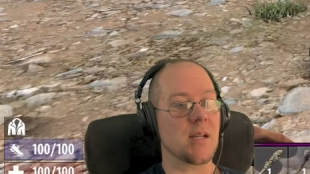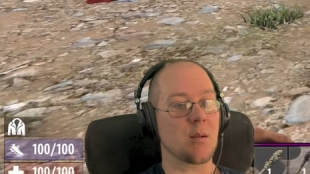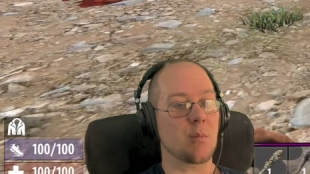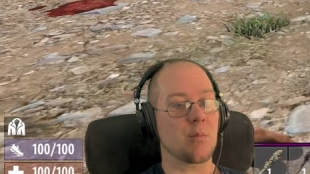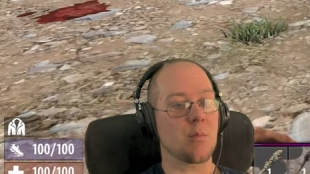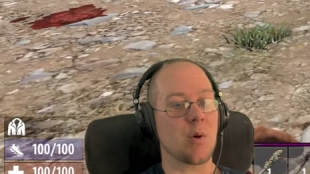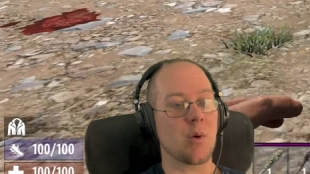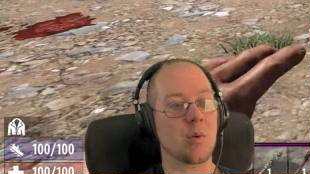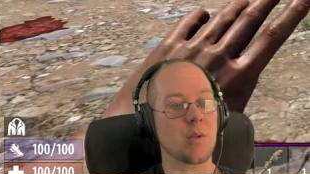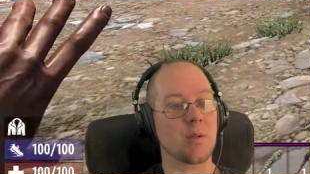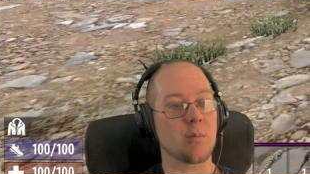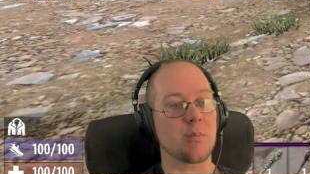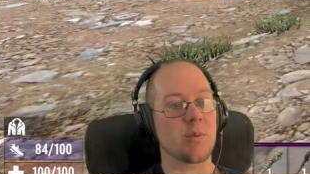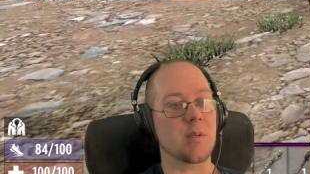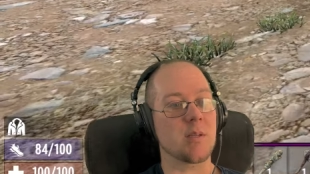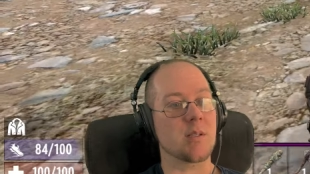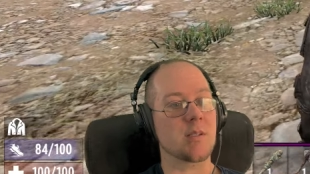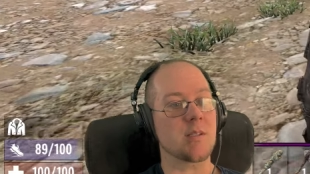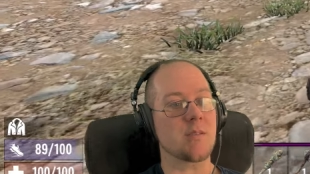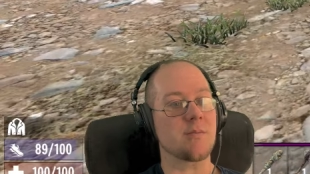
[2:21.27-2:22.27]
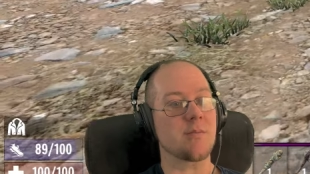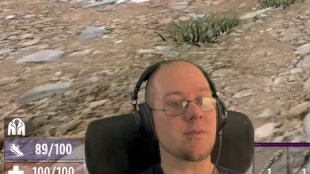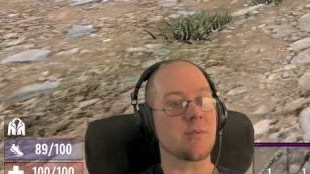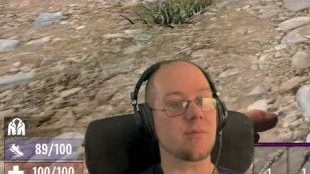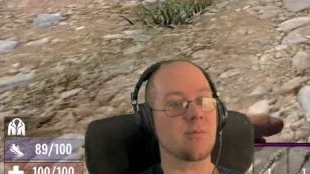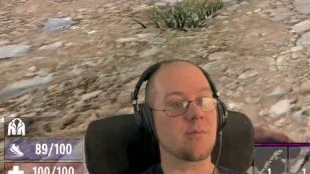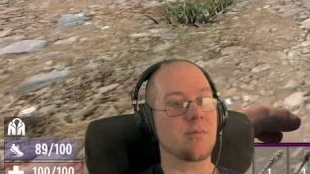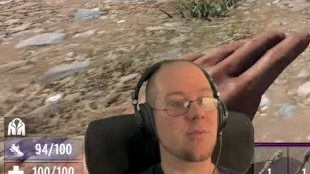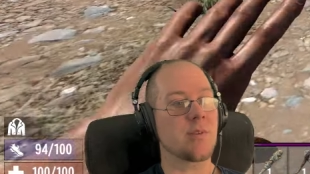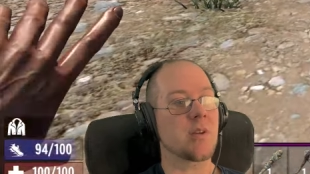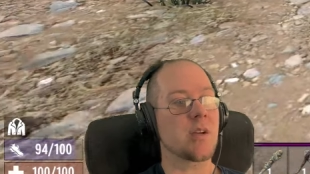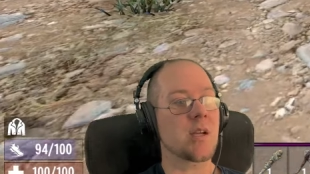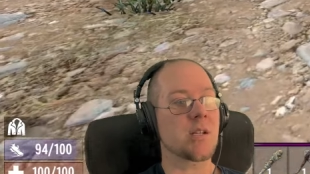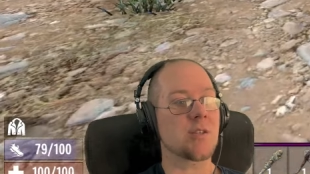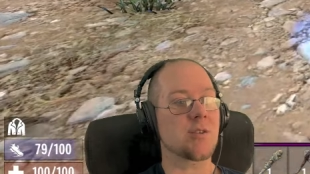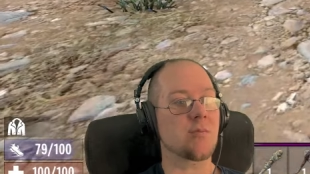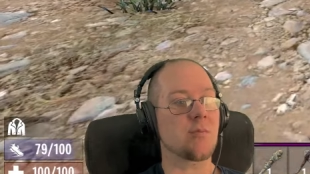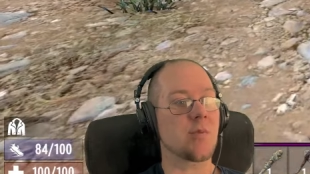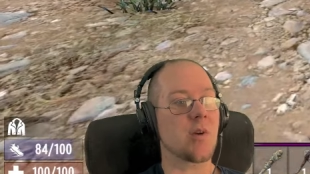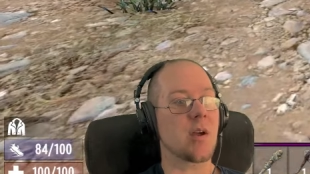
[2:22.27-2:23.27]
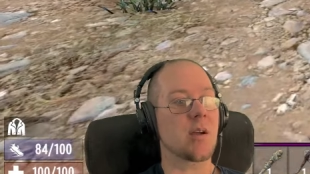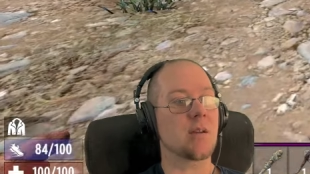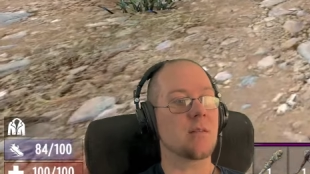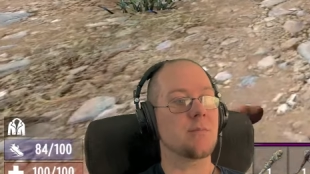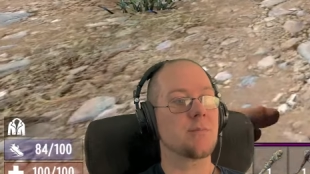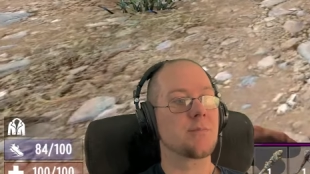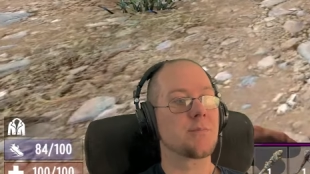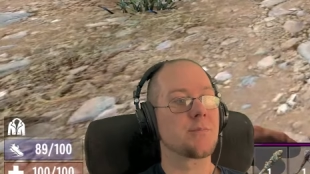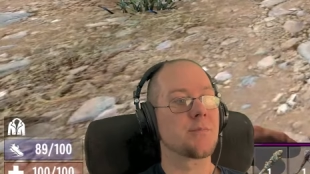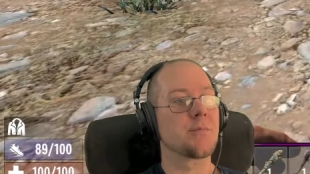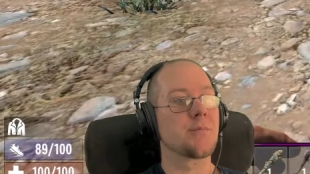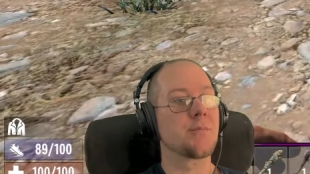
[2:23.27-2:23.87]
like bowling pins. Catch them right.